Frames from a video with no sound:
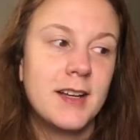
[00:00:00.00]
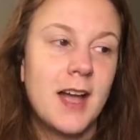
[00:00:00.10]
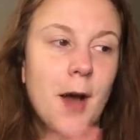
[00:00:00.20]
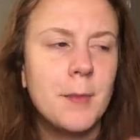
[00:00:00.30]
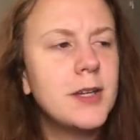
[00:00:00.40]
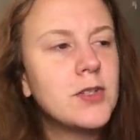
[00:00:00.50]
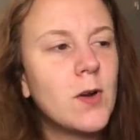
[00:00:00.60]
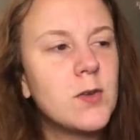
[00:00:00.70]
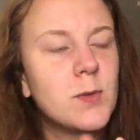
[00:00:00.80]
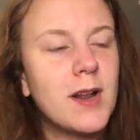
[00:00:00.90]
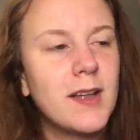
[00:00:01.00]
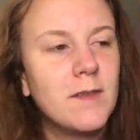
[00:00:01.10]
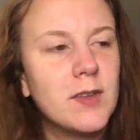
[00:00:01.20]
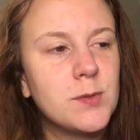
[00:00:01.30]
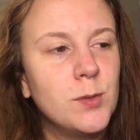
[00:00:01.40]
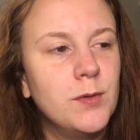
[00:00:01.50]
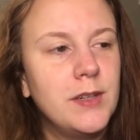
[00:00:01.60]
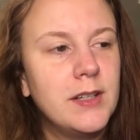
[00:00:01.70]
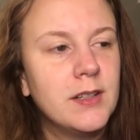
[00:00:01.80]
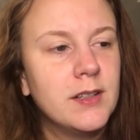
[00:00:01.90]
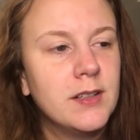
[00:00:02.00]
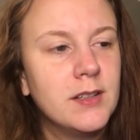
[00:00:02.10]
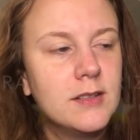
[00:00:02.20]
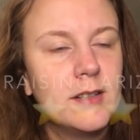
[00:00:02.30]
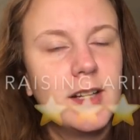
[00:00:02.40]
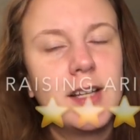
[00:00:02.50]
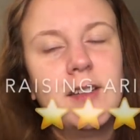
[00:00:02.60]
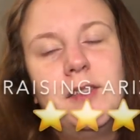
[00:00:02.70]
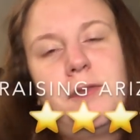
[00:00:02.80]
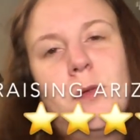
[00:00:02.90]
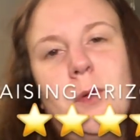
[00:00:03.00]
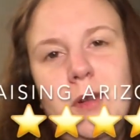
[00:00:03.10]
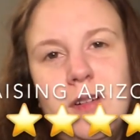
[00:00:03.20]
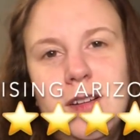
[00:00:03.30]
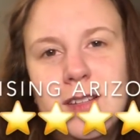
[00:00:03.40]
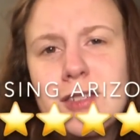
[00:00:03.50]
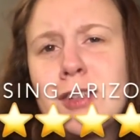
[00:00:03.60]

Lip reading: How many stars would I give this movie? I'd give it 4. It's